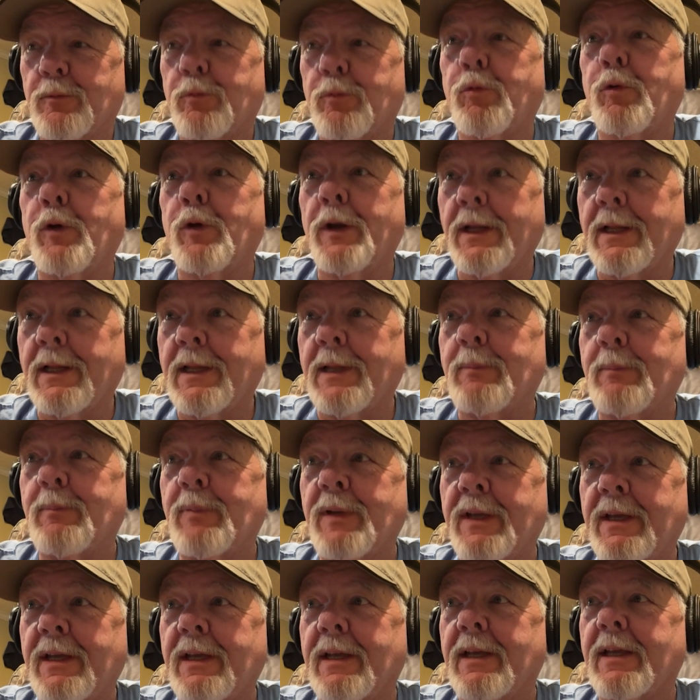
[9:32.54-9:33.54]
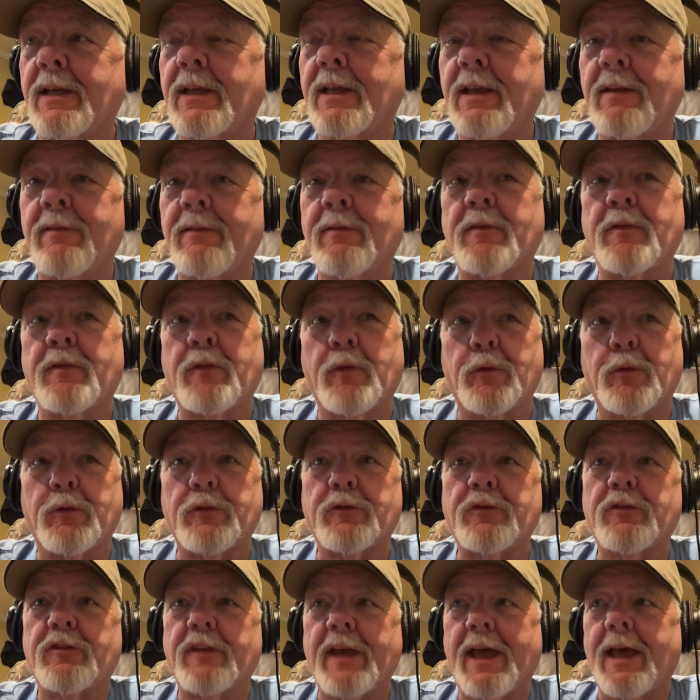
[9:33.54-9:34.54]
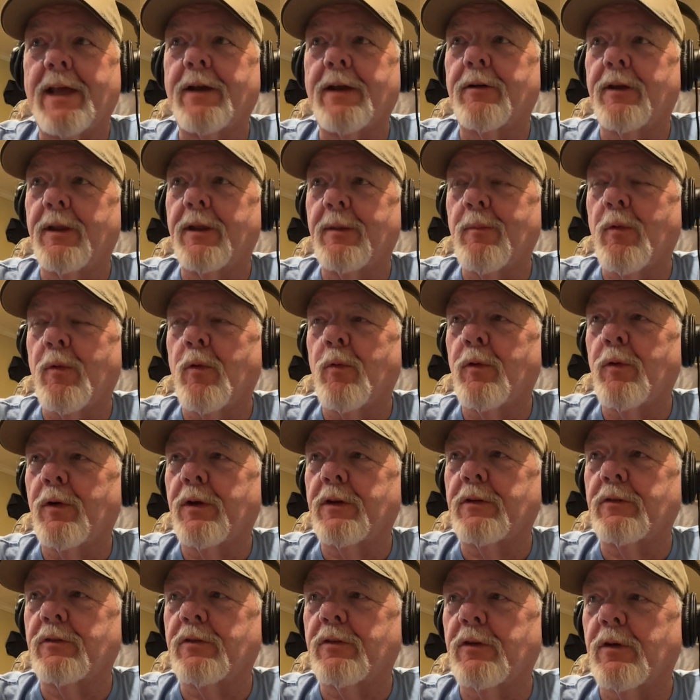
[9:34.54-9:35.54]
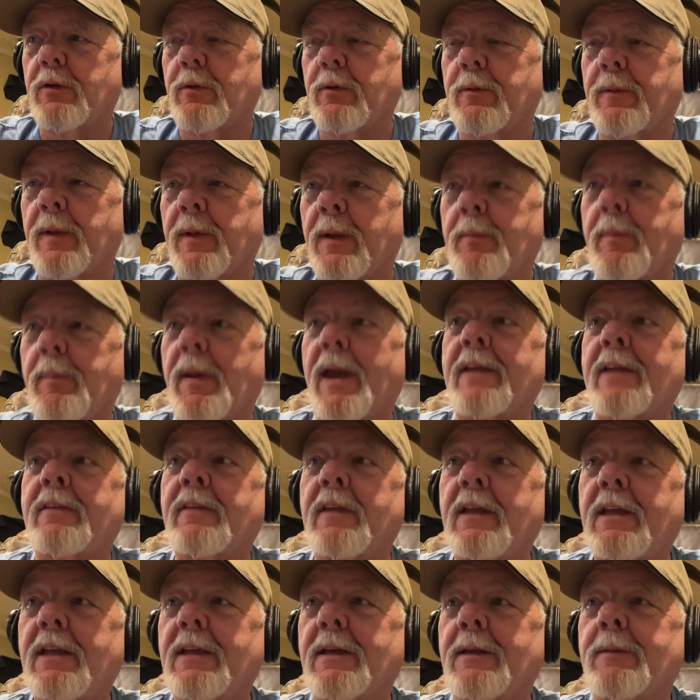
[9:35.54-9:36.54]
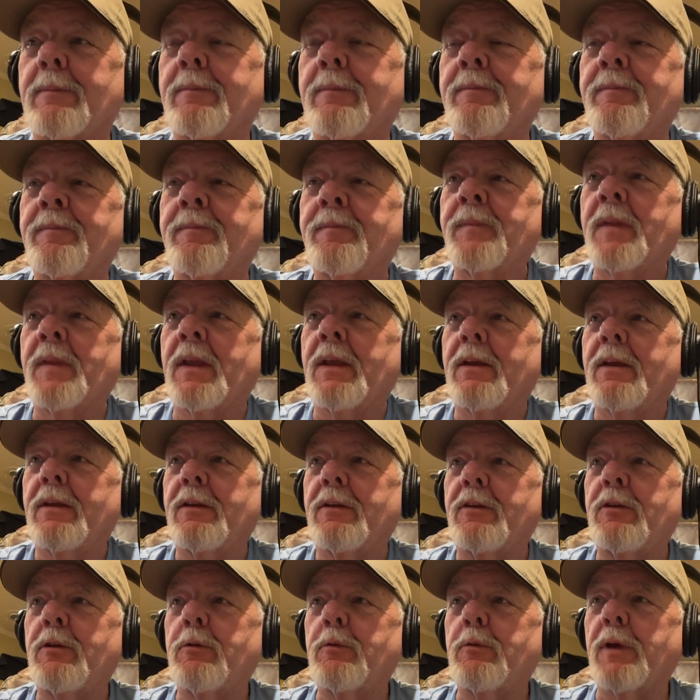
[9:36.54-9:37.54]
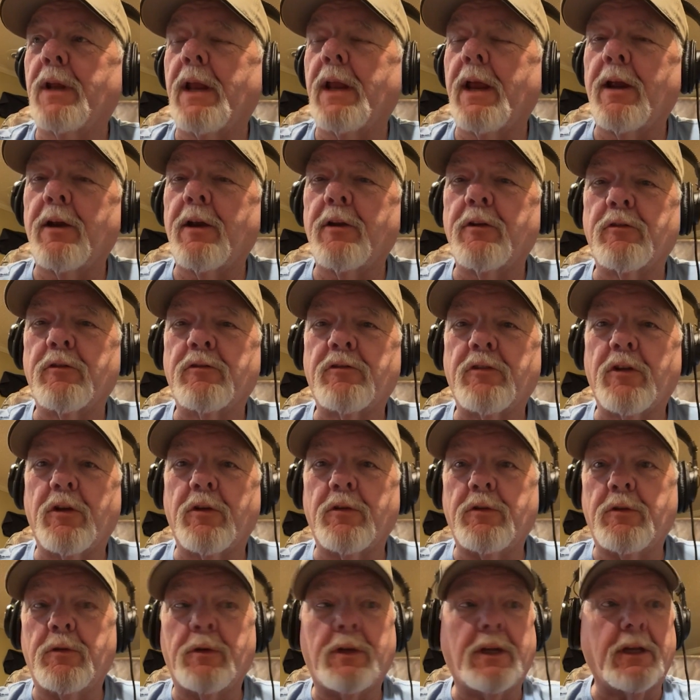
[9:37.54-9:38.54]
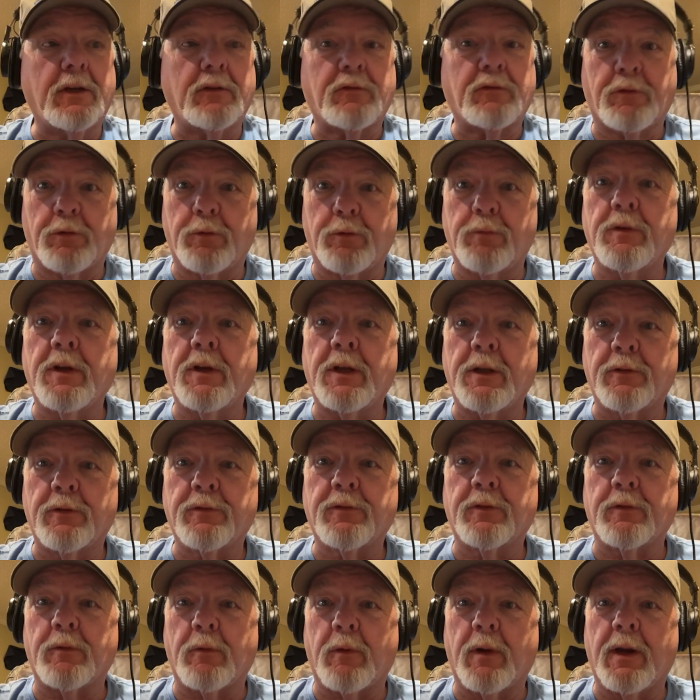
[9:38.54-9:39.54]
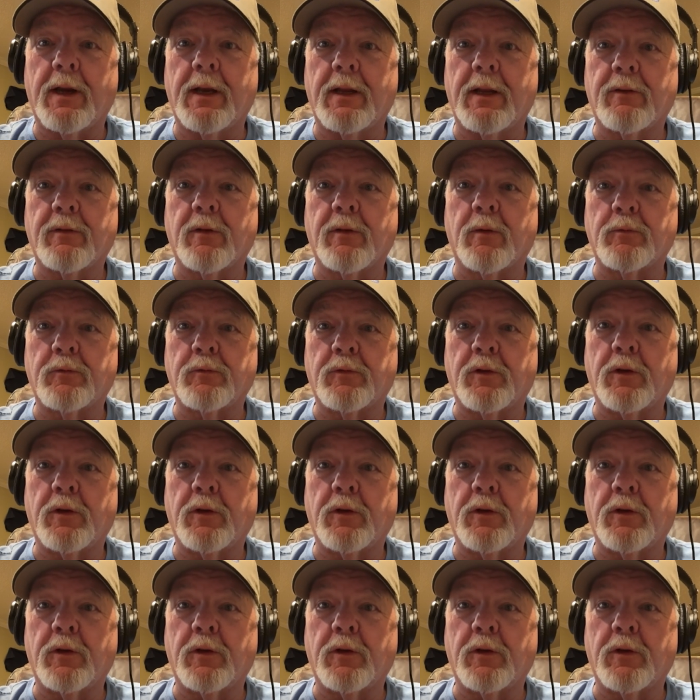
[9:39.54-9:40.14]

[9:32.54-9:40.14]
really big, even for a Saturday morning show. And back then, you would air your show, you'd get True Nielsen ratings on